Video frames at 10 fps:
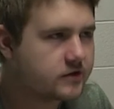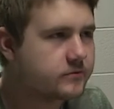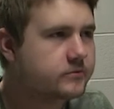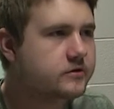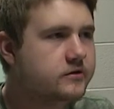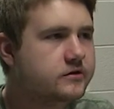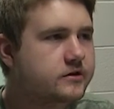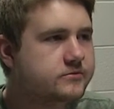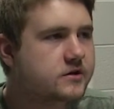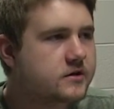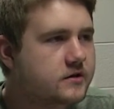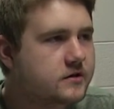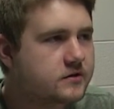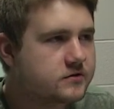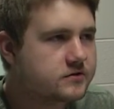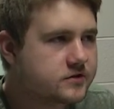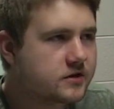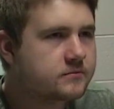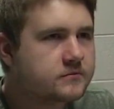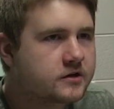can't remember the other names. There's
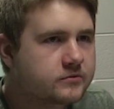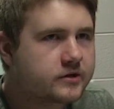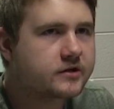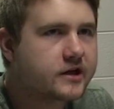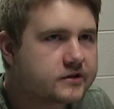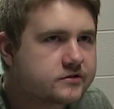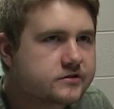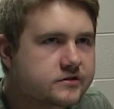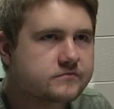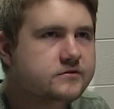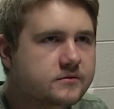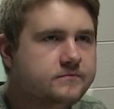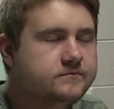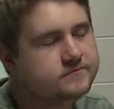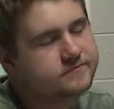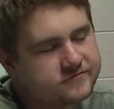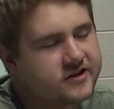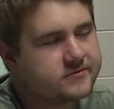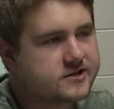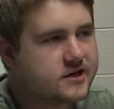some underrated actors and some
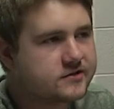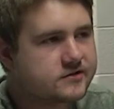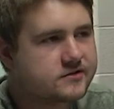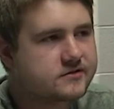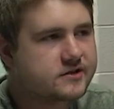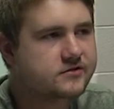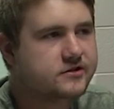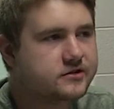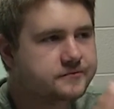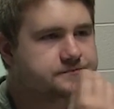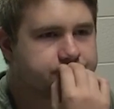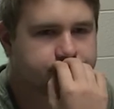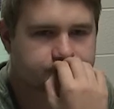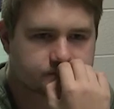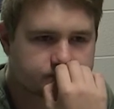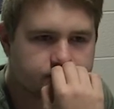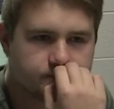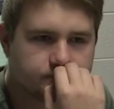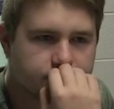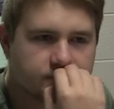famous actors. That's all I
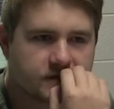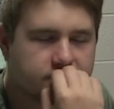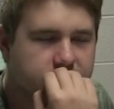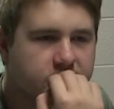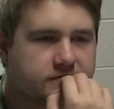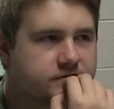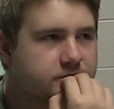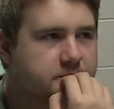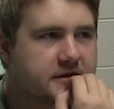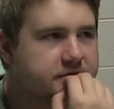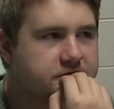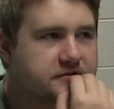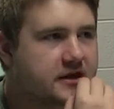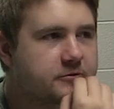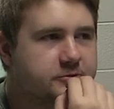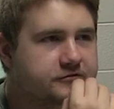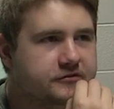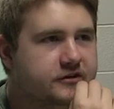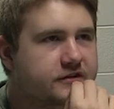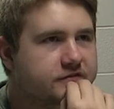know. I would love them. It would be
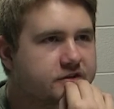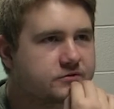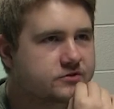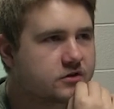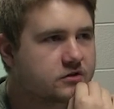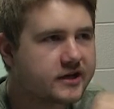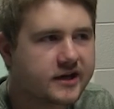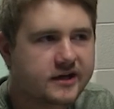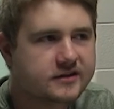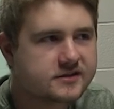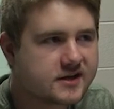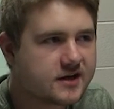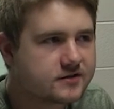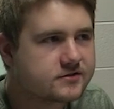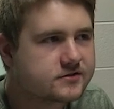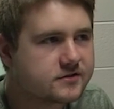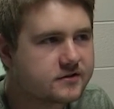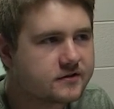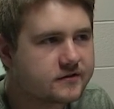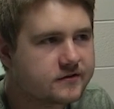funny if they used all A-list actors,
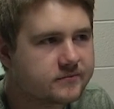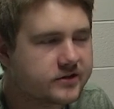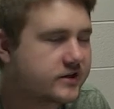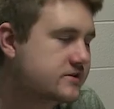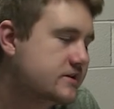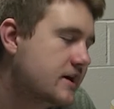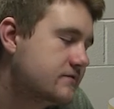but I guess they